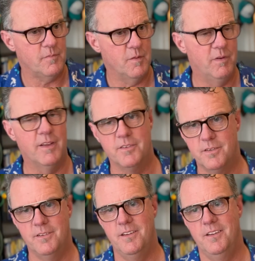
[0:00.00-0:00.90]
because
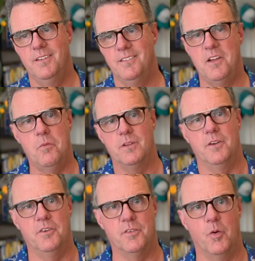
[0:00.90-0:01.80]
they want
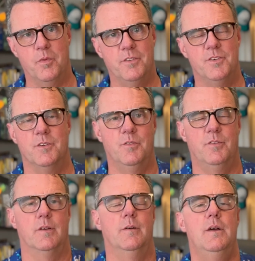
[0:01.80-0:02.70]
theirs open too.
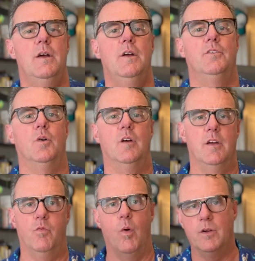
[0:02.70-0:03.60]
So
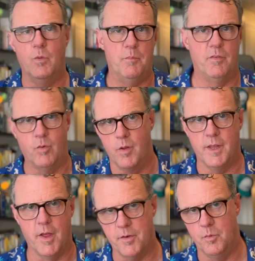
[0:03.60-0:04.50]
if one went before the
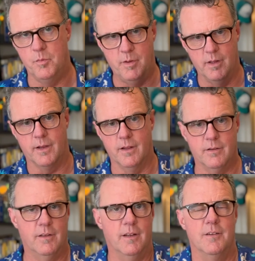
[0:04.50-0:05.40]
other, it would be like a
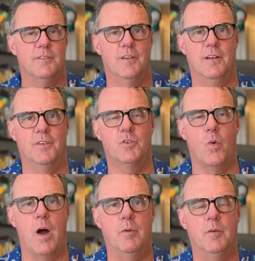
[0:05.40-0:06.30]

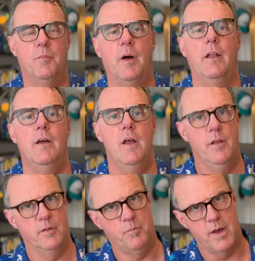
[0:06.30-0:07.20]
squabble. But
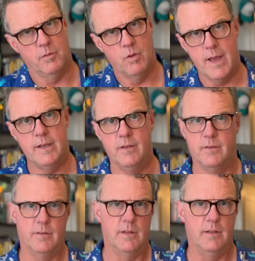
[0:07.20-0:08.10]
the bottom line
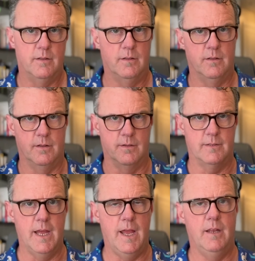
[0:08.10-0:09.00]
is that the
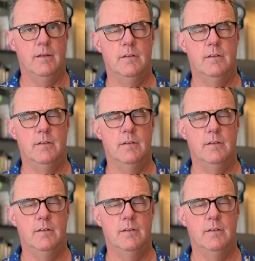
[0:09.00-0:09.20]
state